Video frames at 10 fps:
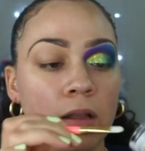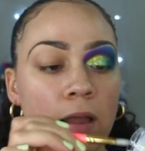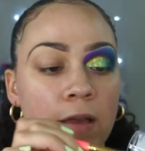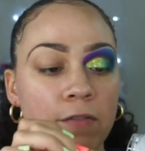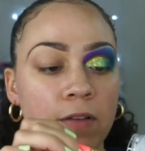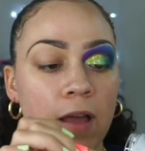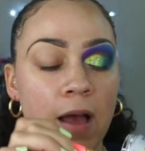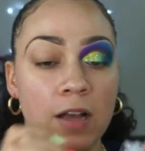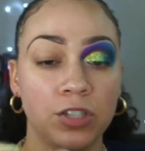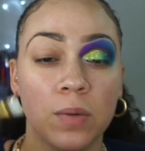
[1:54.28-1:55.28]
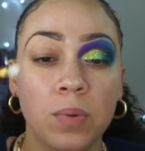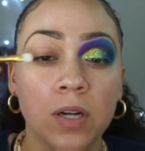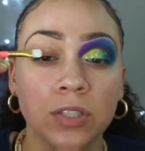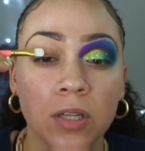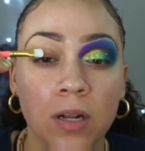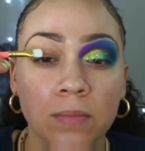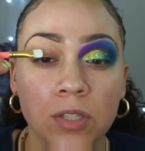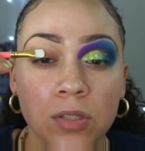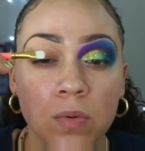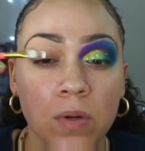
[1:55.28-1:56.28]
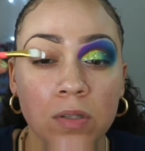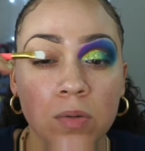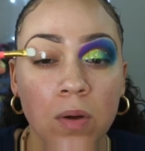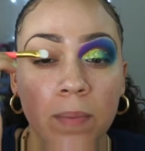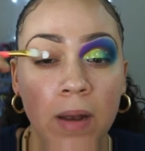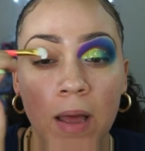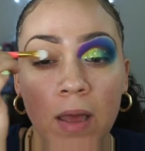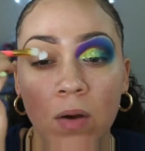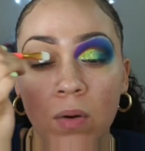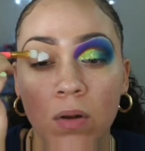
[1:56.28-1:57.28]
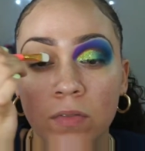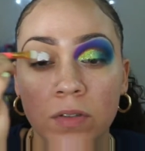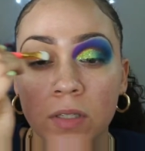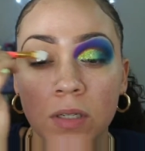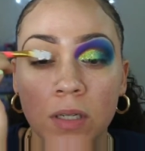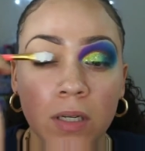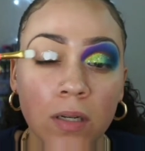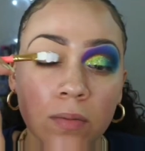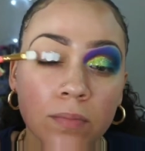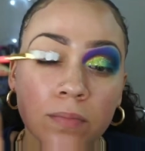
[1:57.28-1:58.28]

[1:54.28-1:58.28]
like flat eyeshadow brush, and I'm just going to apply it all over the lid.